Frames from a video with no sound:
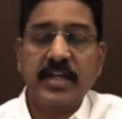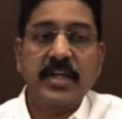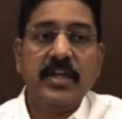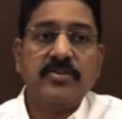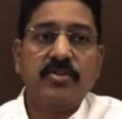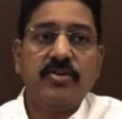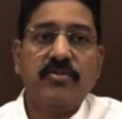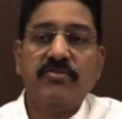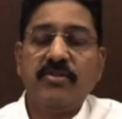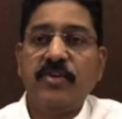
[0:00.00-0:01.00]
So the
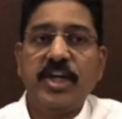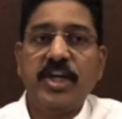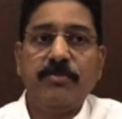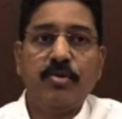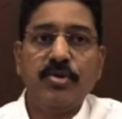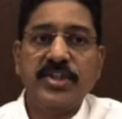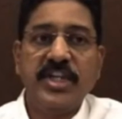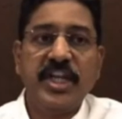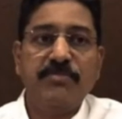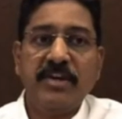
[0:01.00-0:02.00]
word about OCT in
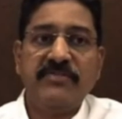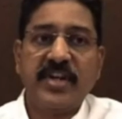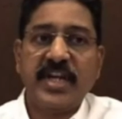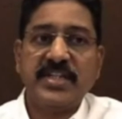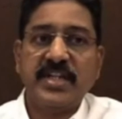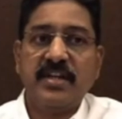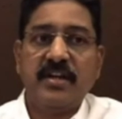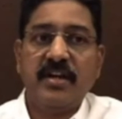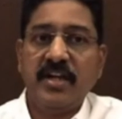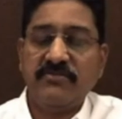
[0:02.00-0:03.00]
bifurcation, it's
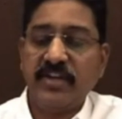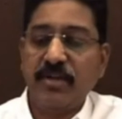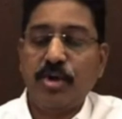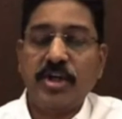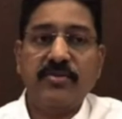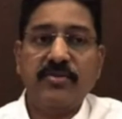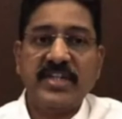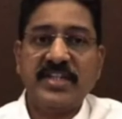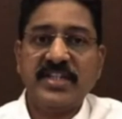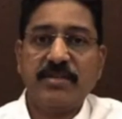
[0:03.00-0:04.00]
very important to assess
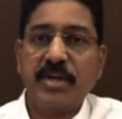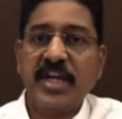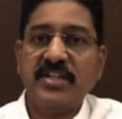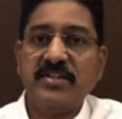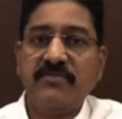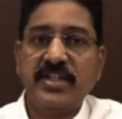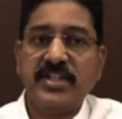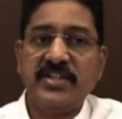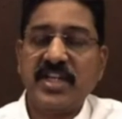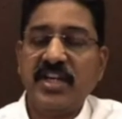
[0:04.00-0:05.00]
the branch. If it is a
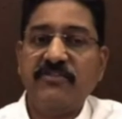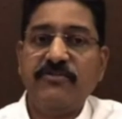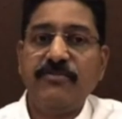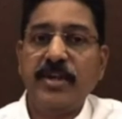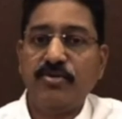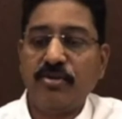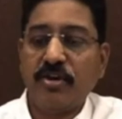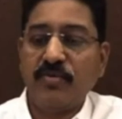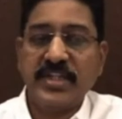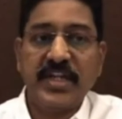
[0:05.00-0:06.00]
distal left main, you should always
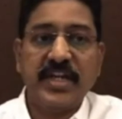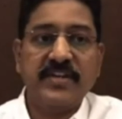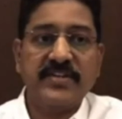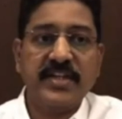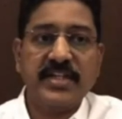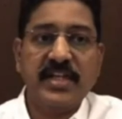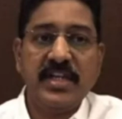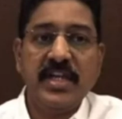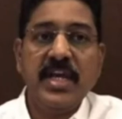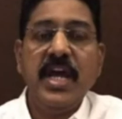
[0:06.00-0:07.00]
take it seriously.
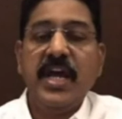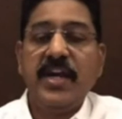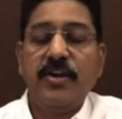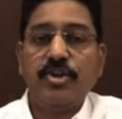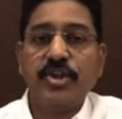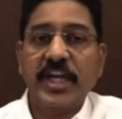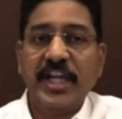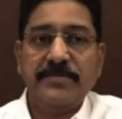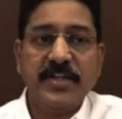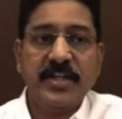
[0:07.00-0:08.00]
It also helps
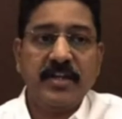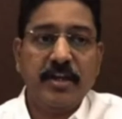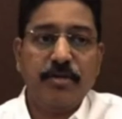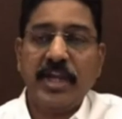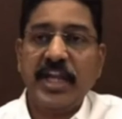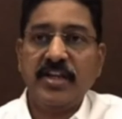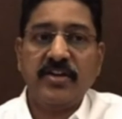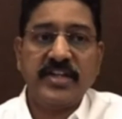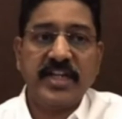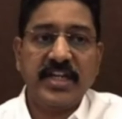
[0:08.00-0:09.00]
in planning your
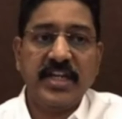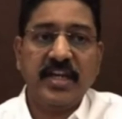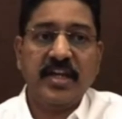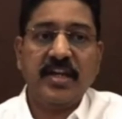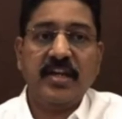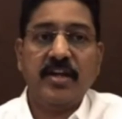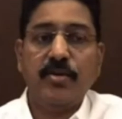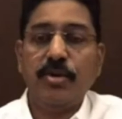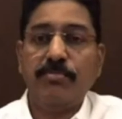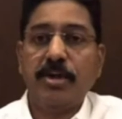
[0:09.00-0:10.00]
technique and doing
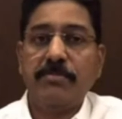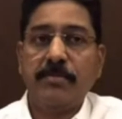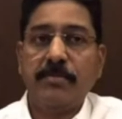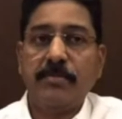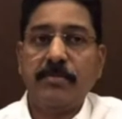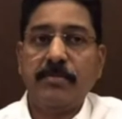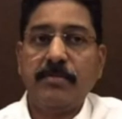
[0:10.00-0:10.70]
proper position.